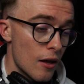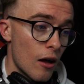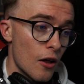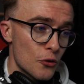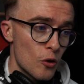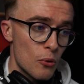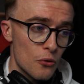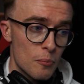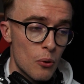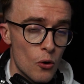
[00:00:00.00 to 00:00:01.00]
Also
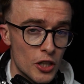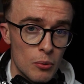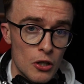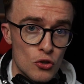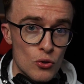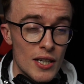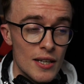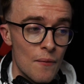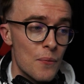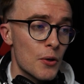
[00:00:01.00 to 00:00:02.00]
put the Porcupine
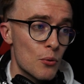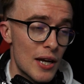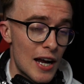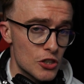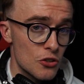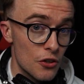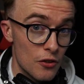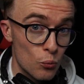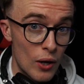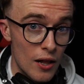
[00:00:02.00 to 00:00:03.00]
Tree reactions
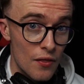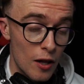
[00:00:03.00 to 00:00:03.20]
as well.